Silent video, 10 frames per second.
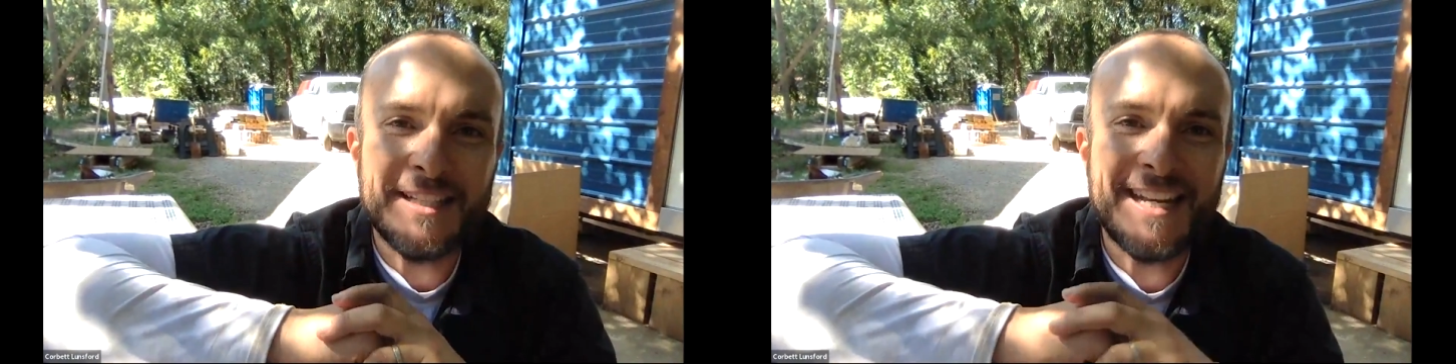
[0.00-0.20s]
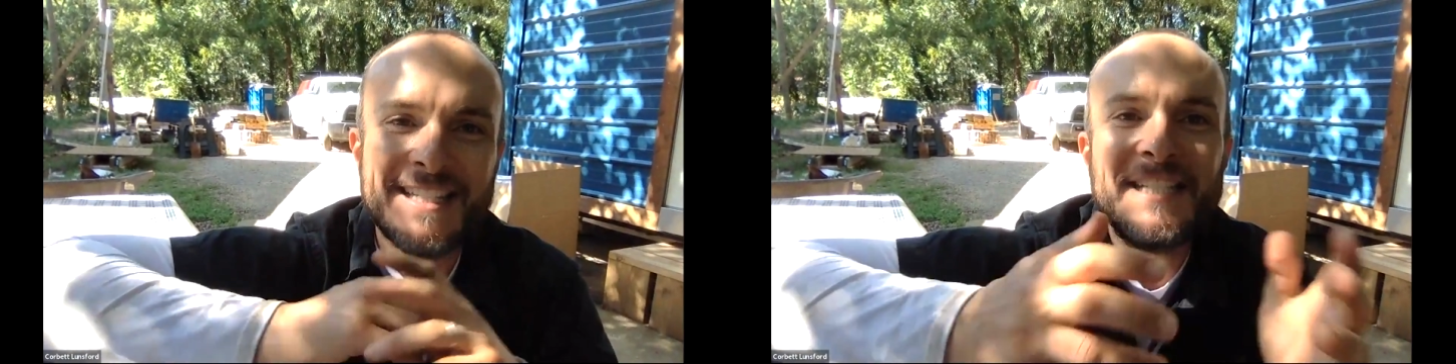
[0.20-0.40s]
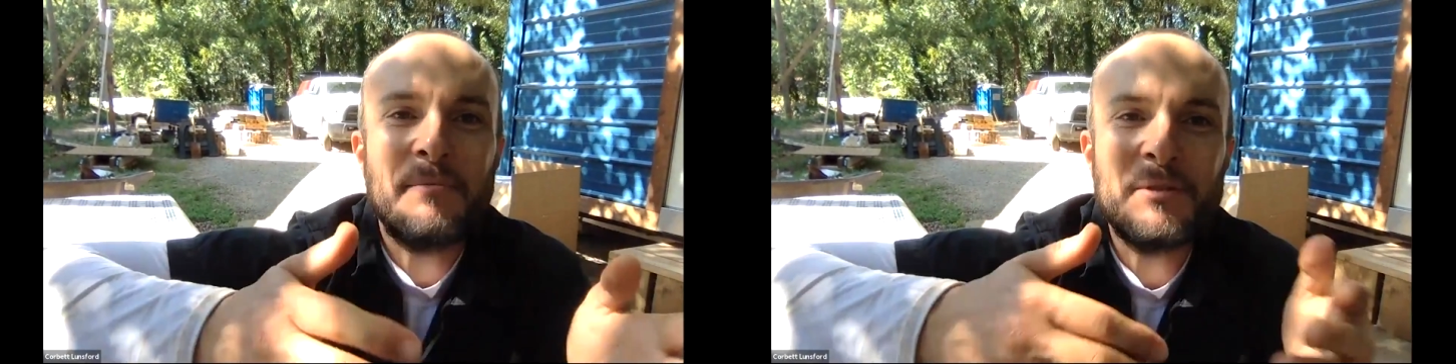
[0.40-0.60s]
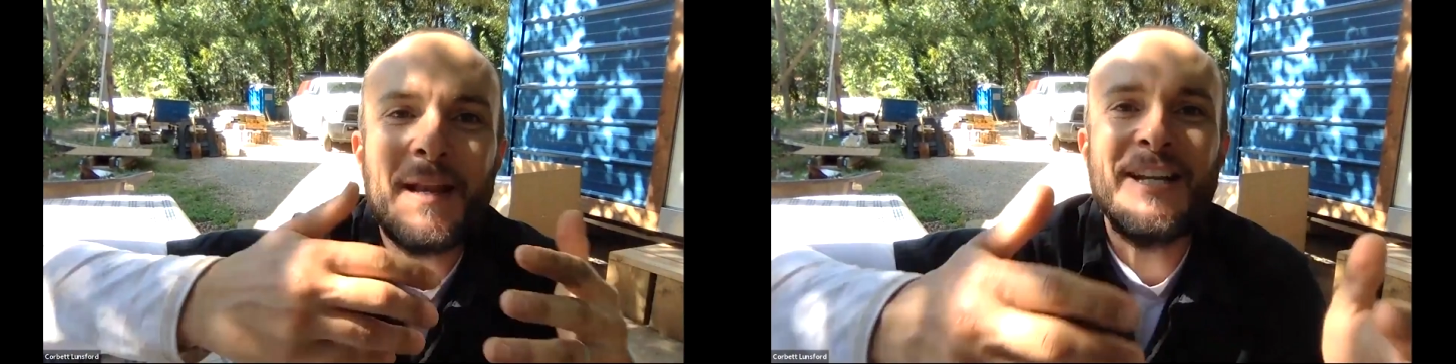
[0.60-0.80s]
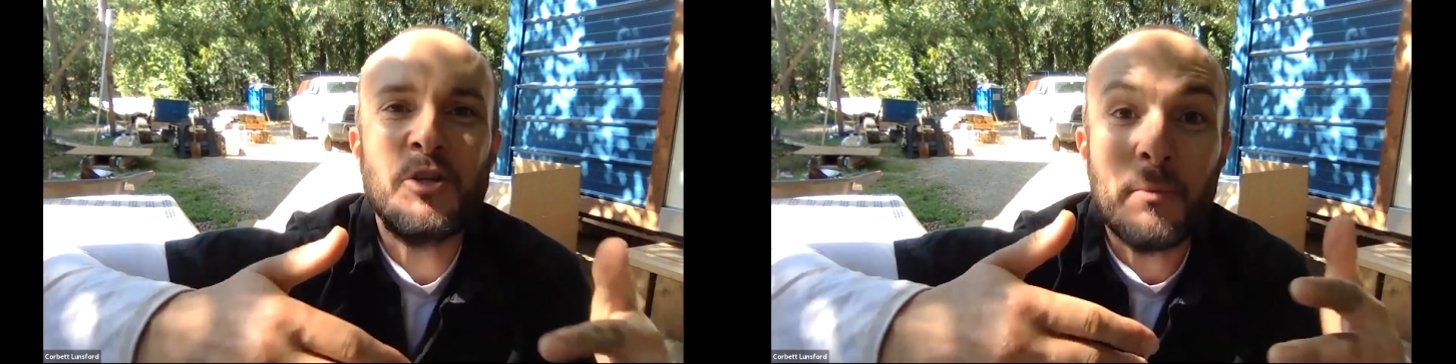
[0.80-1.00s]
And since I'm
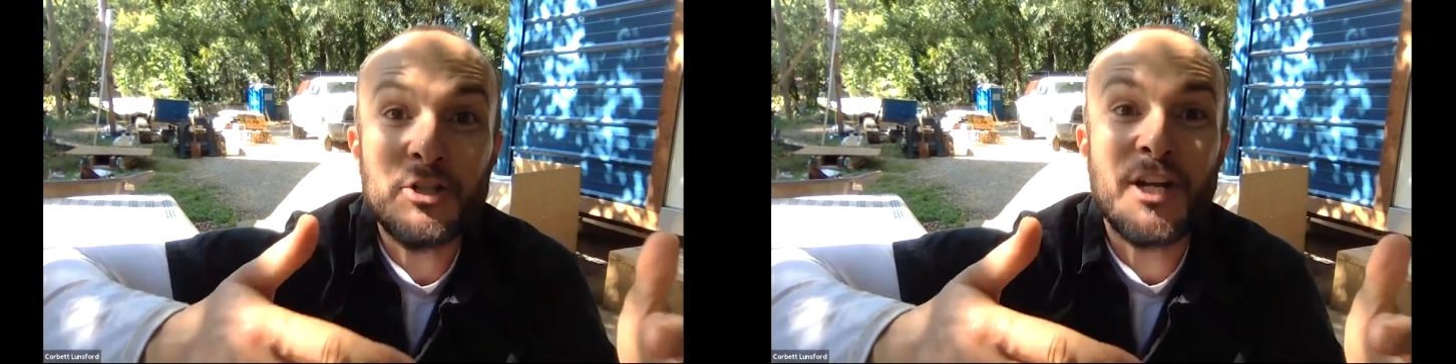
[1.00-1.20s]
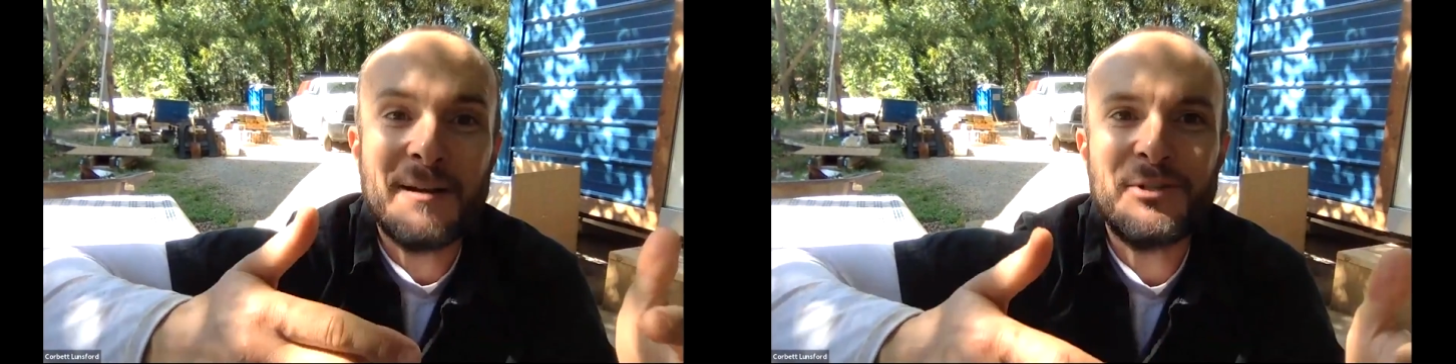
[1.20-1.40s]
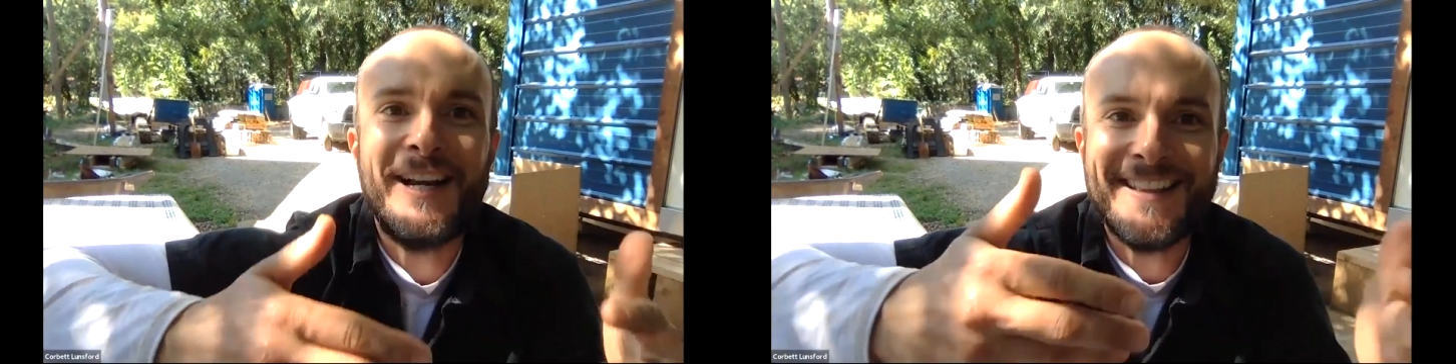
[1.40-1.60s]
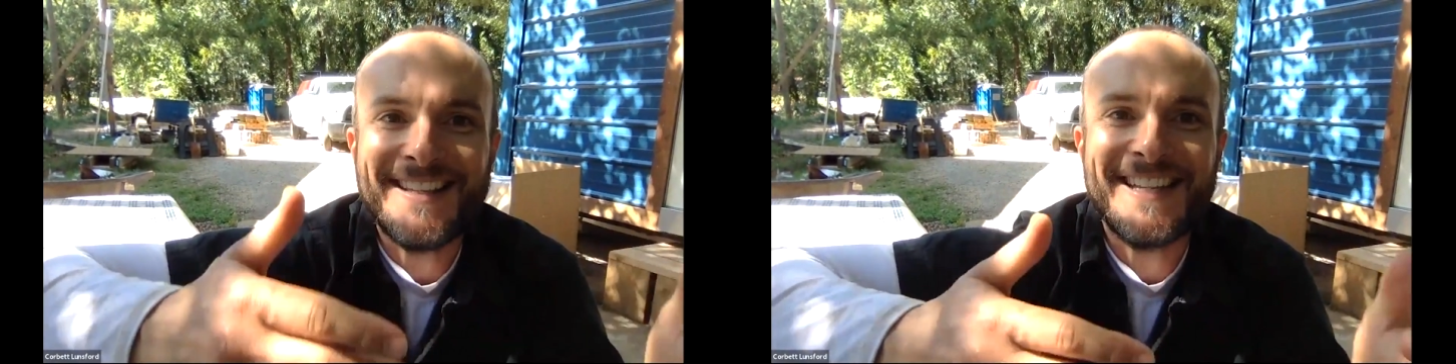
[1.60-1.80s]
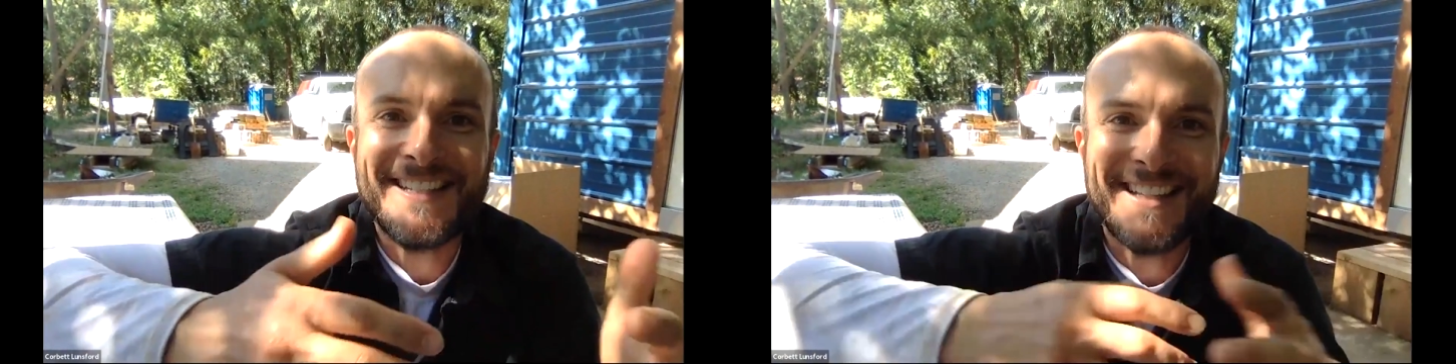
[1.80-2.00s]
spending so much time trying to get
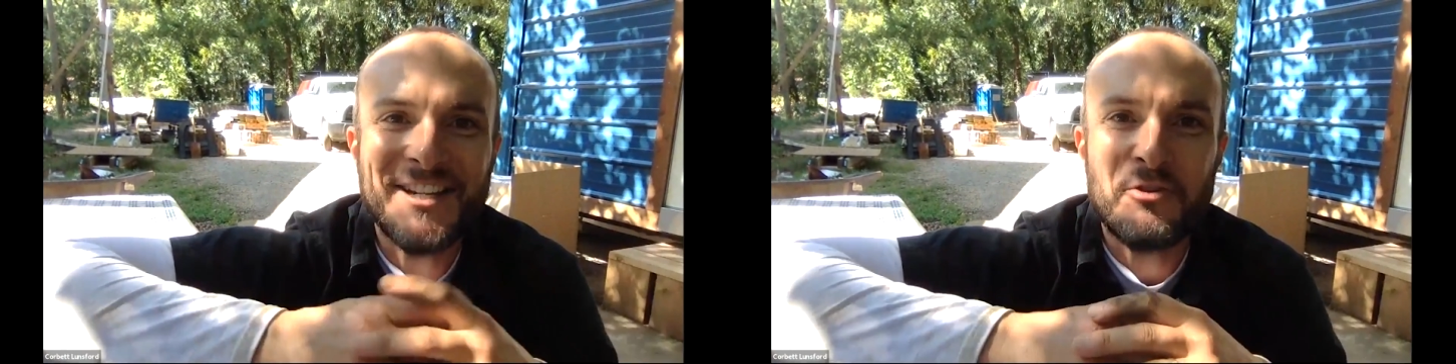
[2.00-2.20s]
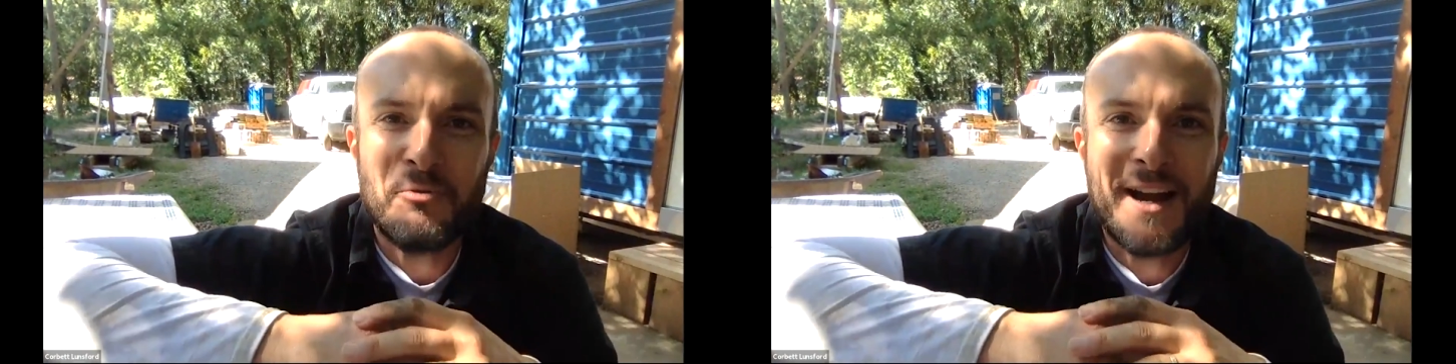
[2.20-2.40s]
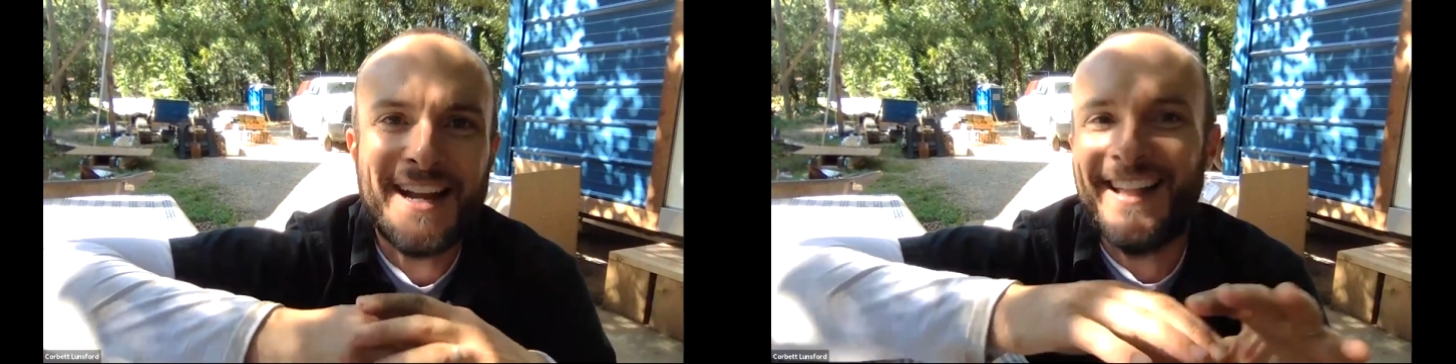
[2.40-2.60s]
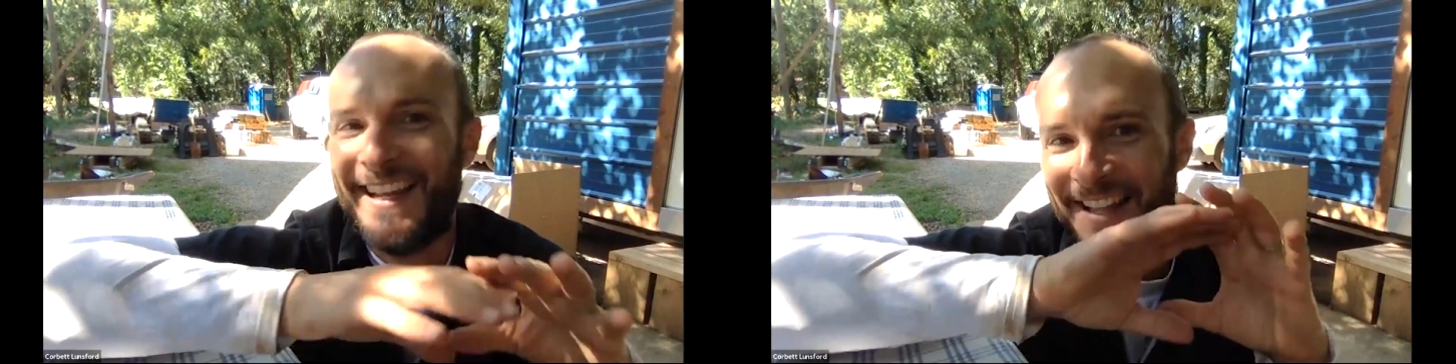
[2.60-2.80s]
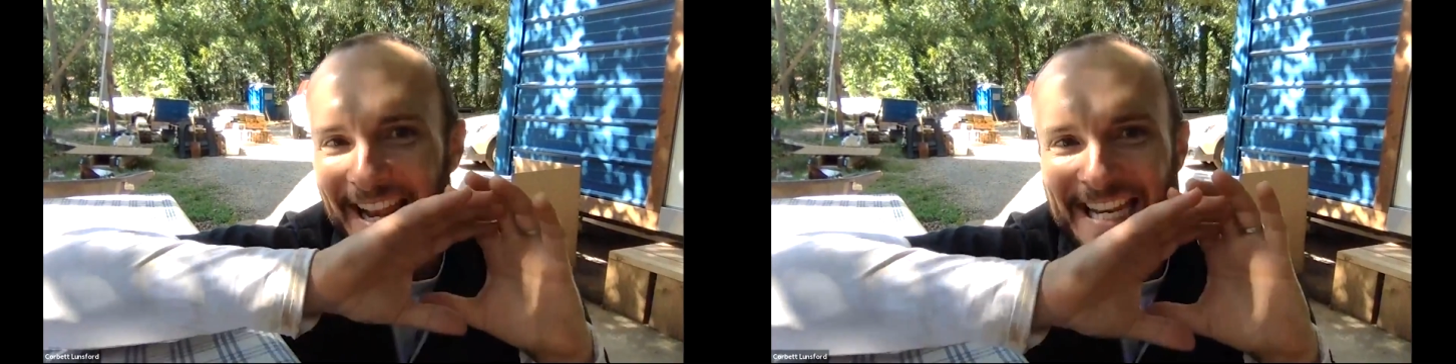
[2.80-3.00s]
this insulation right,
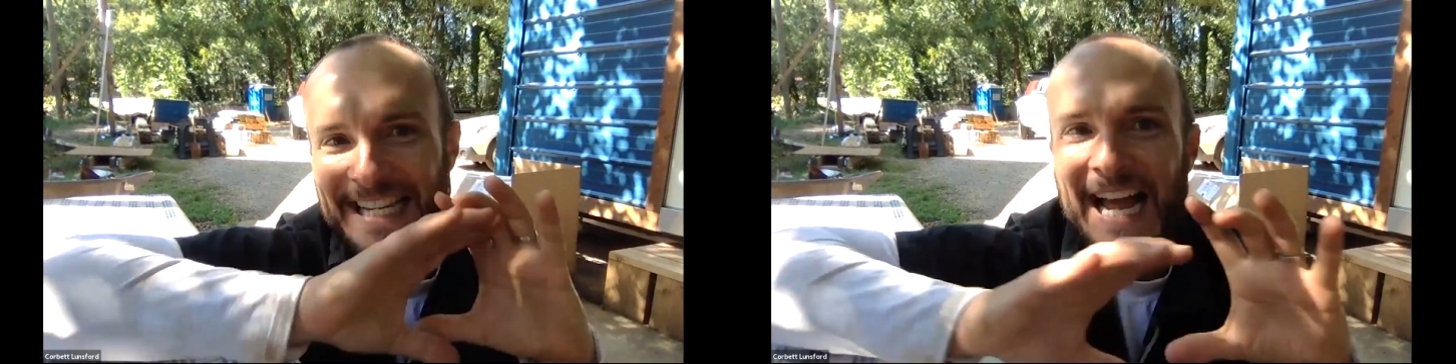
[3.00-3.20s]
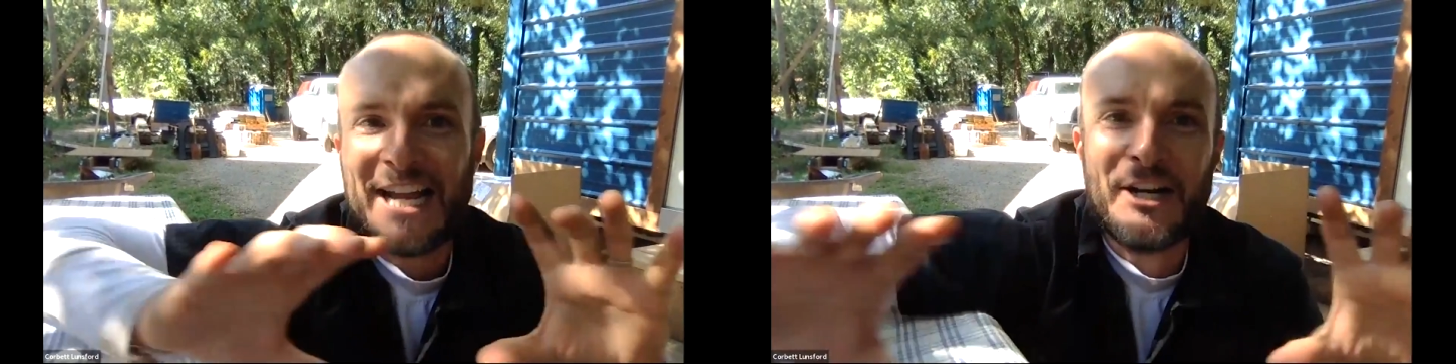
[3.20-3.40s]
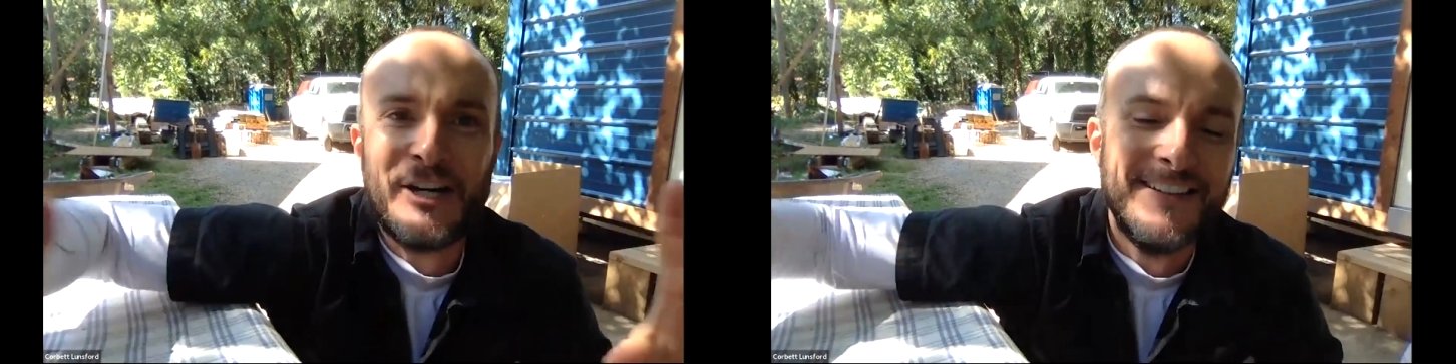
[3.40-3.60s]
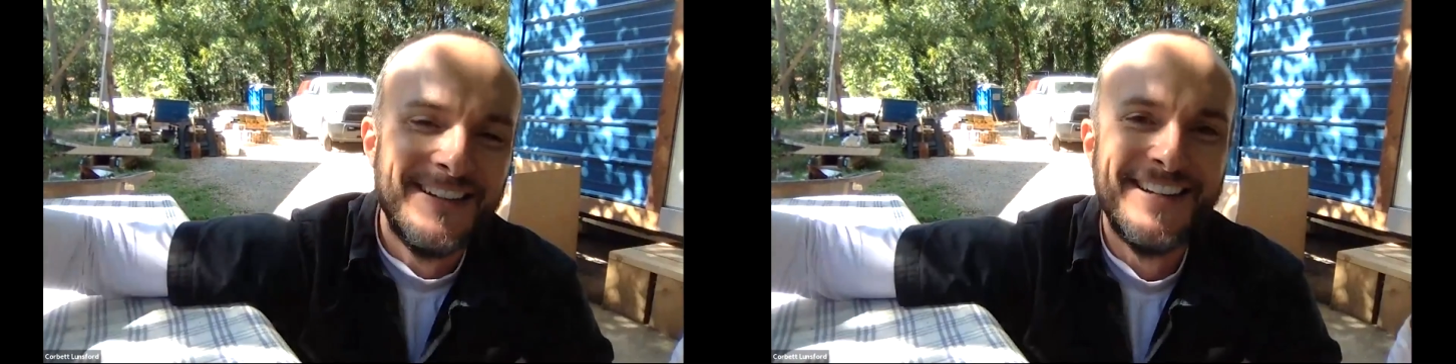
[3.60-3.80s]
like an entire